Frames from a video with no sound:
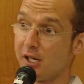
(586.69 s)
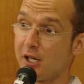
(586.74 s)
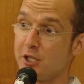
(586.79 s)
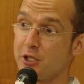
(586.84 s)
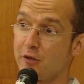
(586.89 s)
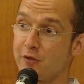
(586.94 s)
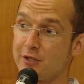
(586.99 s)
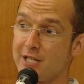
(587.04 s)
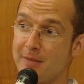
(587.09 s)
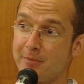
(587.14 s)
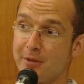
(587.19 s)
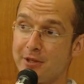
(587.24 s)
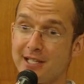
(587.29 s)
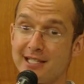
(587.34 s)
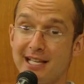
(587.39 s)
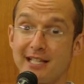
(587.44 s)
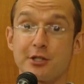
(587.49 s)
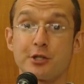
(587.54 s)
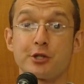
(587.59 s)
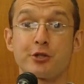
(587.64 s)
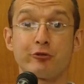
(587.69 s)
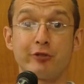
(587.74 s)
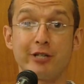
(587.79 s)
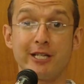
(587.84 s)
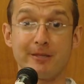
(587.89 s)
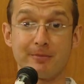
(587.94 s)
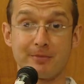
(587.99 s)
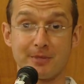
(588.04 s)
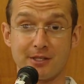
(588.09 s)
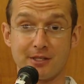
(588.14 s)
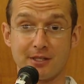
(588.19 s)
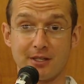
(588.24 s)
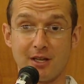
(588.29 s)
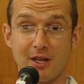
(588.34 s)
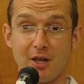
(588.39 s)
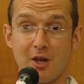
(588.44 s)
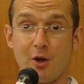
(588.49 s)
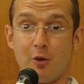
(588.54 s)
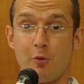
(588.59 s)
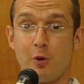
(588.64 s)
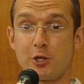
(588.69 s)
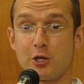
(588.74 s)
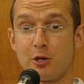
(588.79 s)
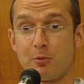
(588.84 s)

So for example, things like streams, which